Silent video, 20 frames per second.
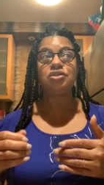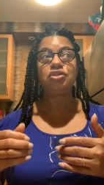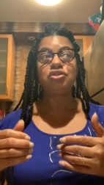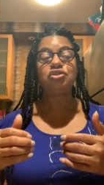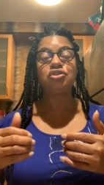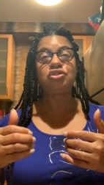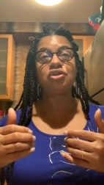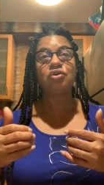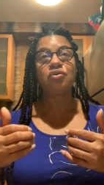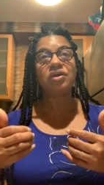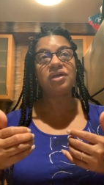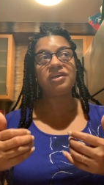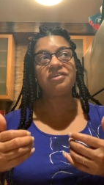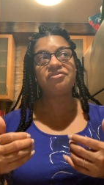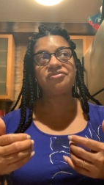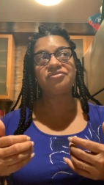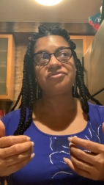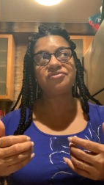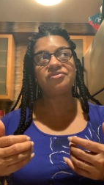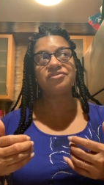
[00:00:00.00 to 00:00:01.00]
So
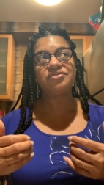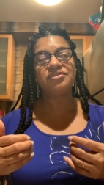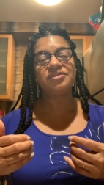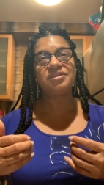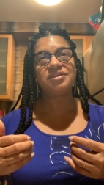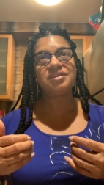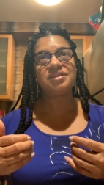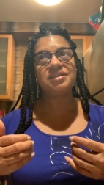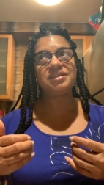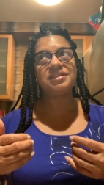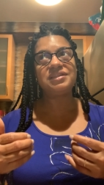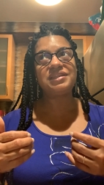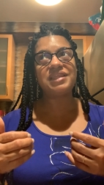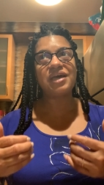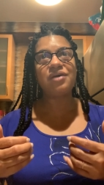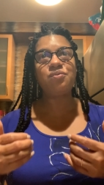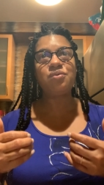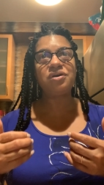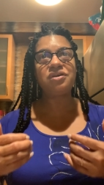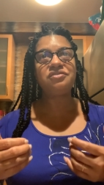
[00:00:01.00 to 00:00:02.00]
if they
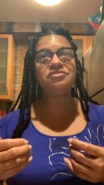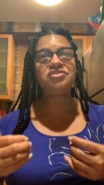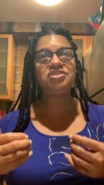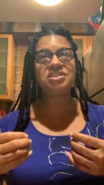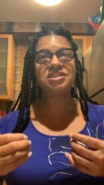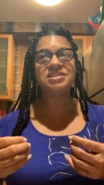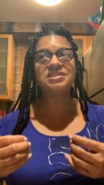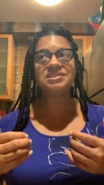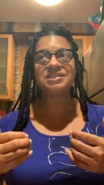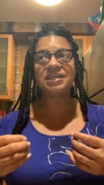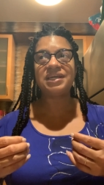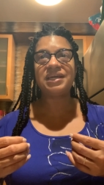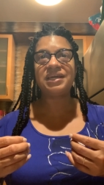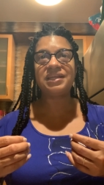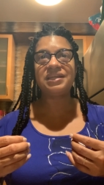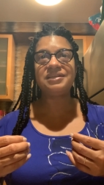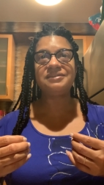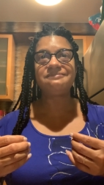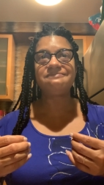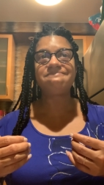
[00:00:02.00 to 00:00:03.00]
would have just
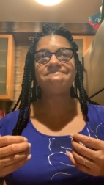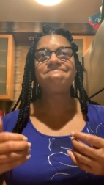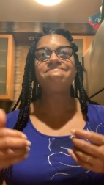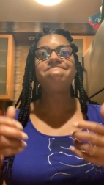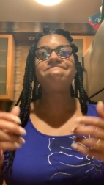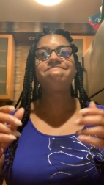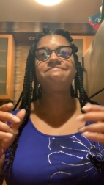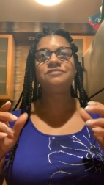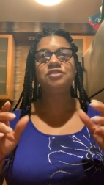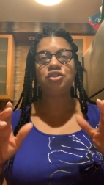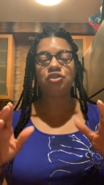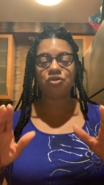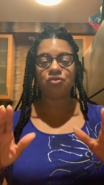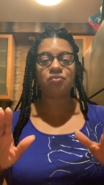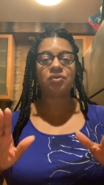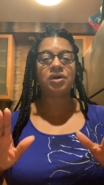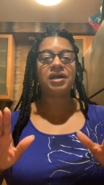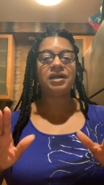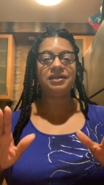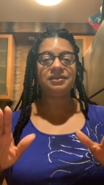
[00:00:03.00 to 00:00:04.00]
said, you're
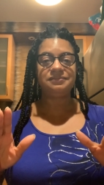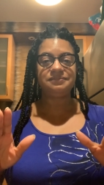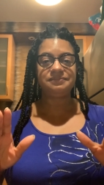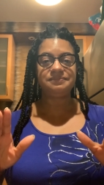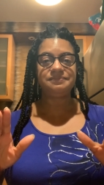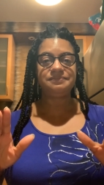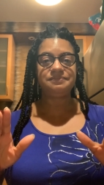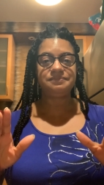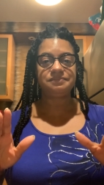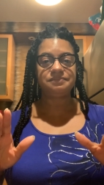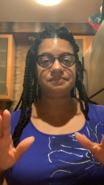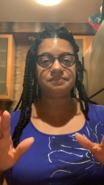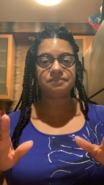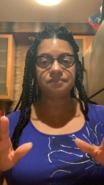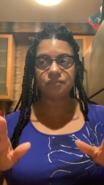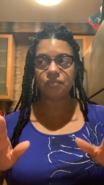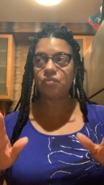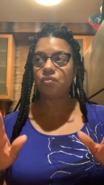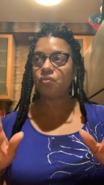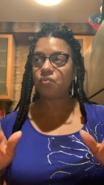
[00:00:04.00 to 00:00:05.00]
right,
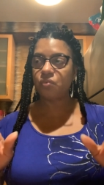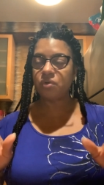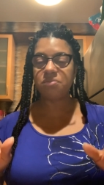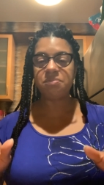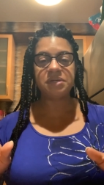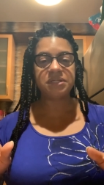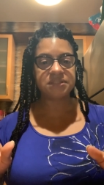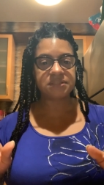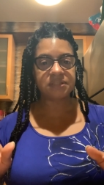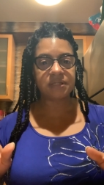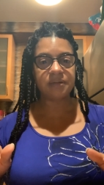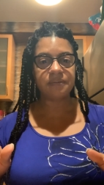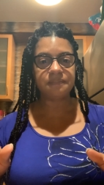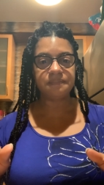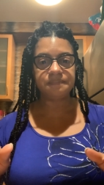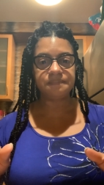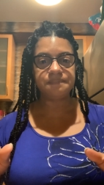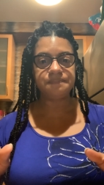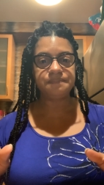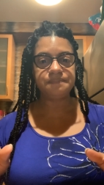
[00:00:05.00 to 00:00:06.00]
we messed up.
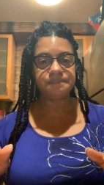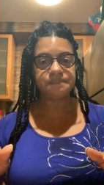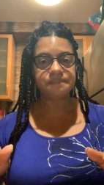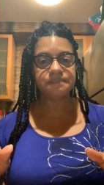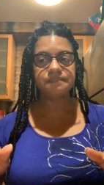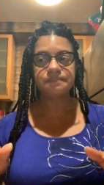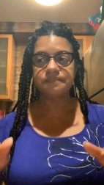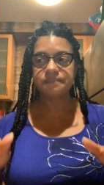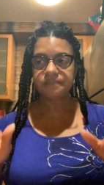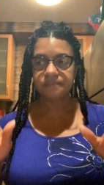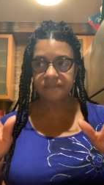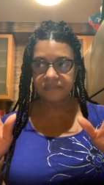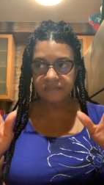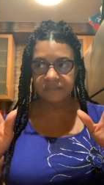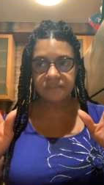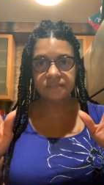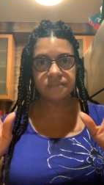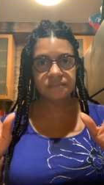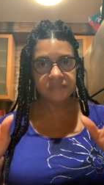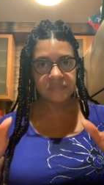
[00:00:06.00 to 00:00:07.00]

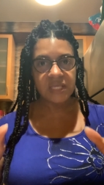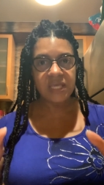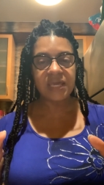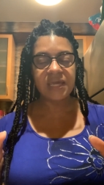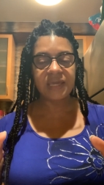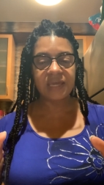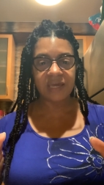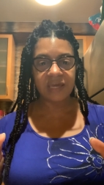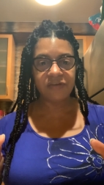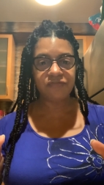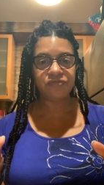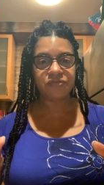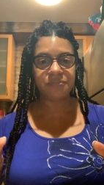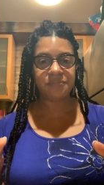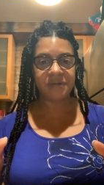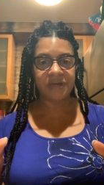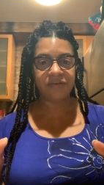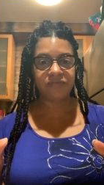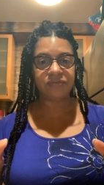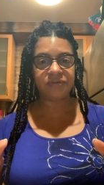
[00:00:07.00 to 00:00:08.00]
It came from
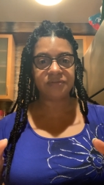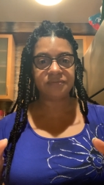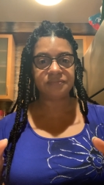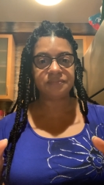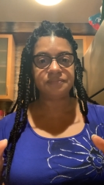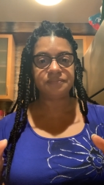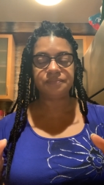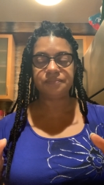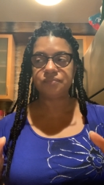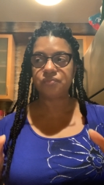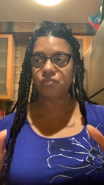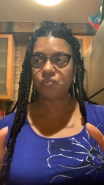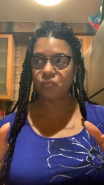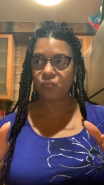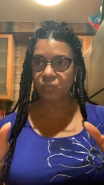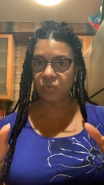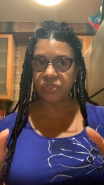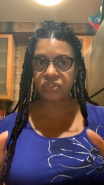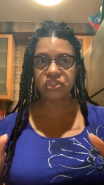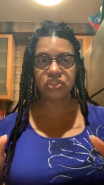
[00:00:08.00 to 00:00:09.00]
heaven.
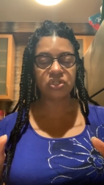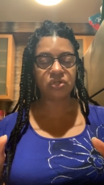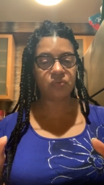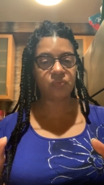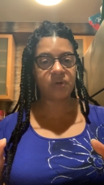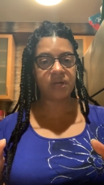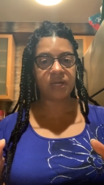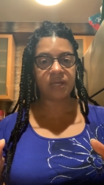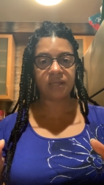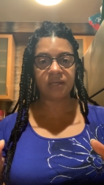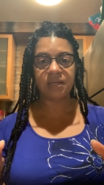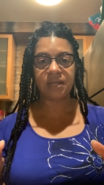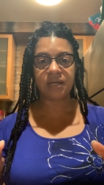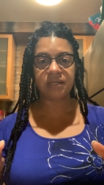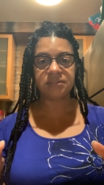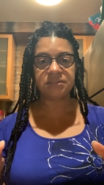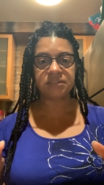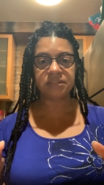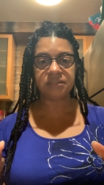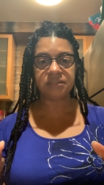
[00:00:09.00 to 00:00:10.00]
We should have
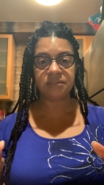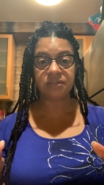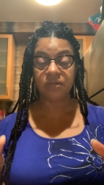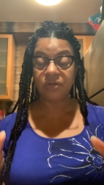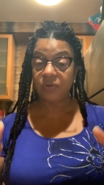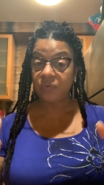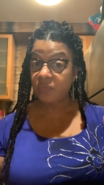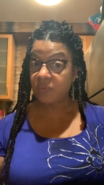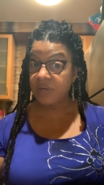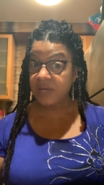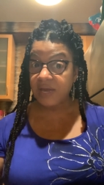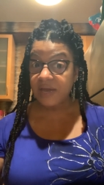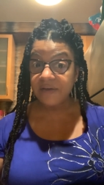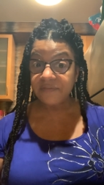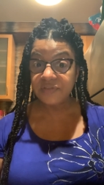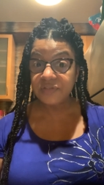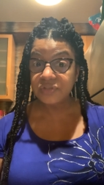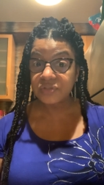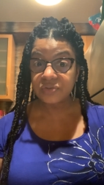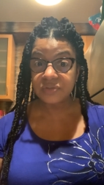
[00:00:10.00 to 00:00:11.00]
recognized it. We have
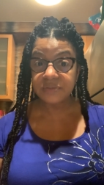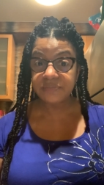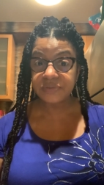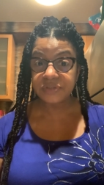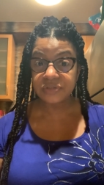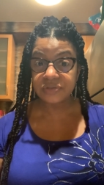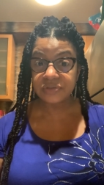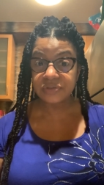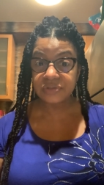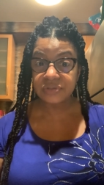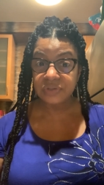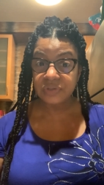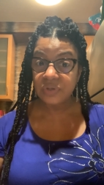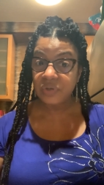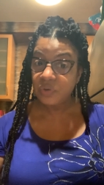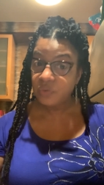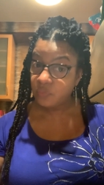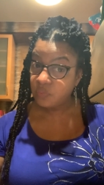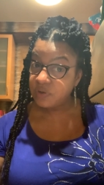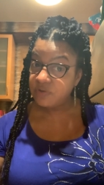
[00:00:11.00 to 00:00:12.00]
the scriptures.
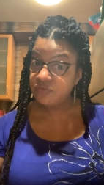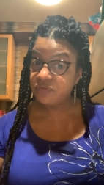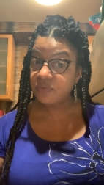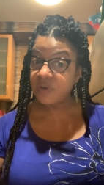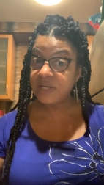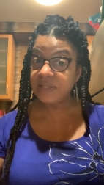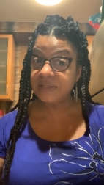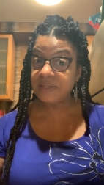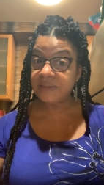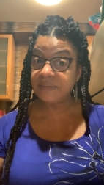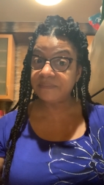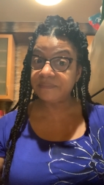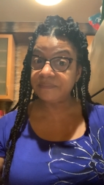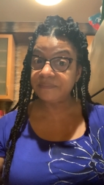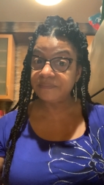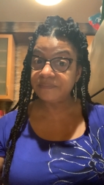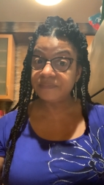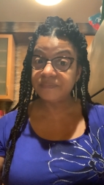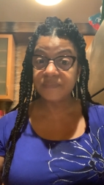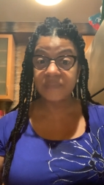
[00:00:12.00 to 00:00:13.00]
We've read them.
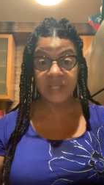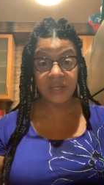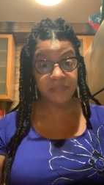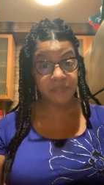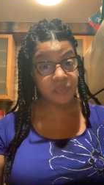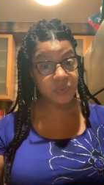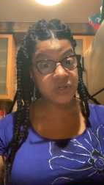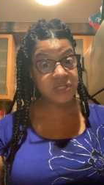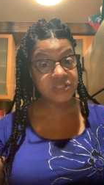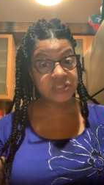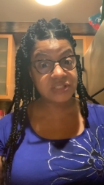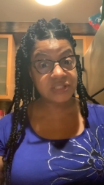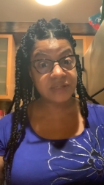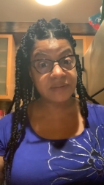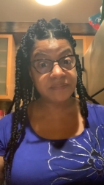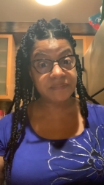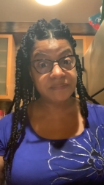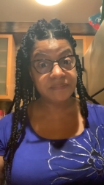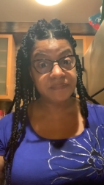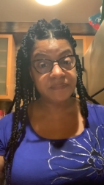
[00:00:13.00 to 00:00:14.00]
They preach
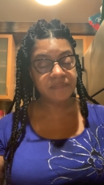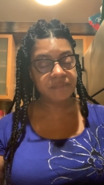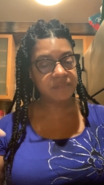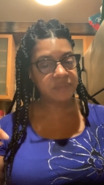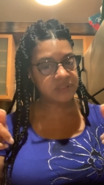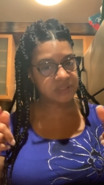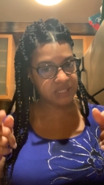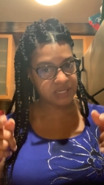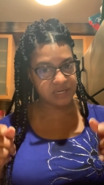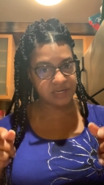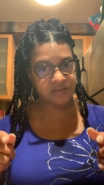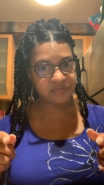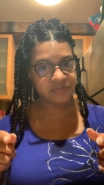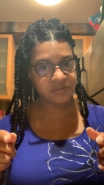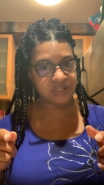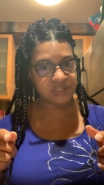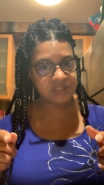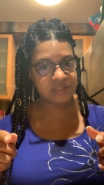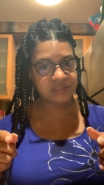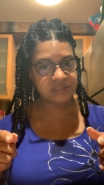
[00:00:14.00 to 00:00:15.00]
them, but they never
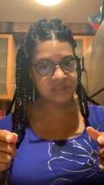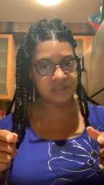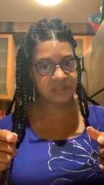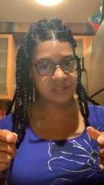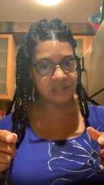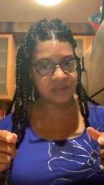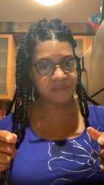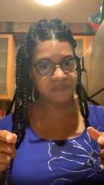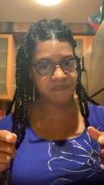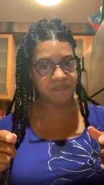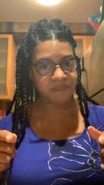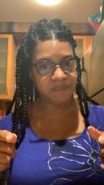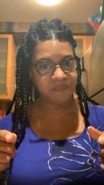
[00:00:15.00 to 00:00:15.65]
listen to them.